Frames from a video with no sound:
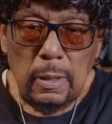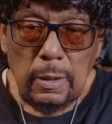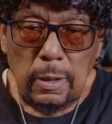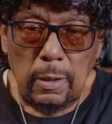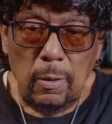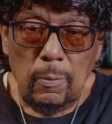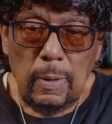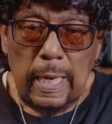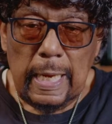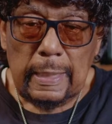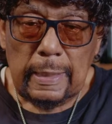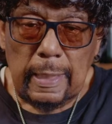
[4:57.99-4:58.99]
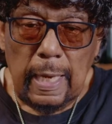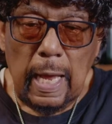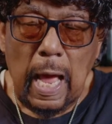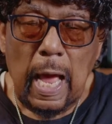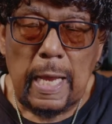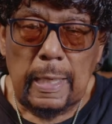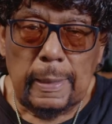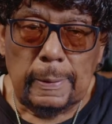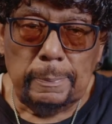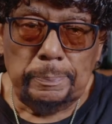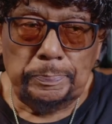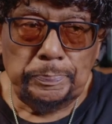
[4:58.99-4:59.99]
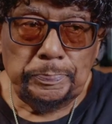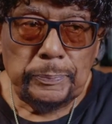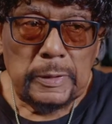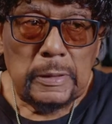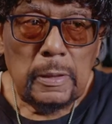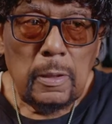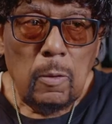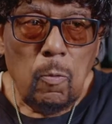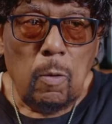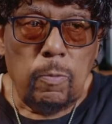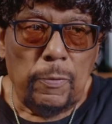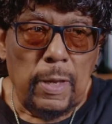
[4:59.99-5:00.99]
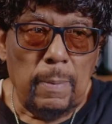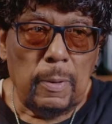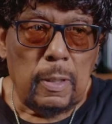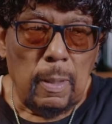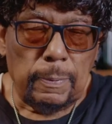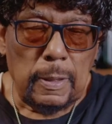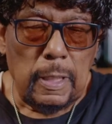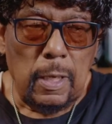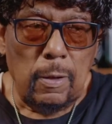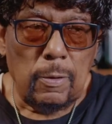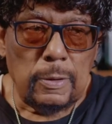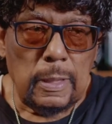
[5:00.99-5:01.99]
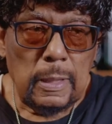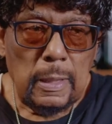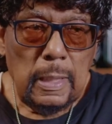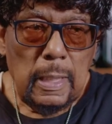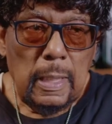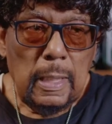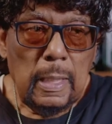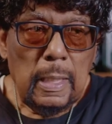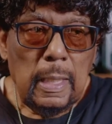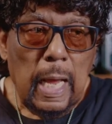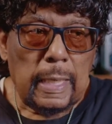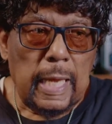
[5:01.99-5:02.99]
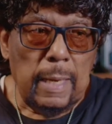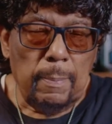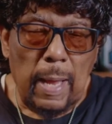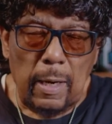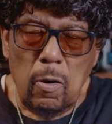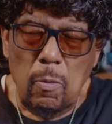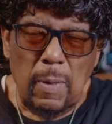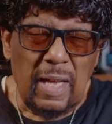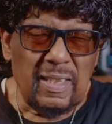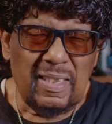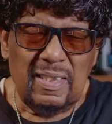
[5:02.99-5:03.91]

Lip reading: and I worked with him a couple of years. I came back home. I just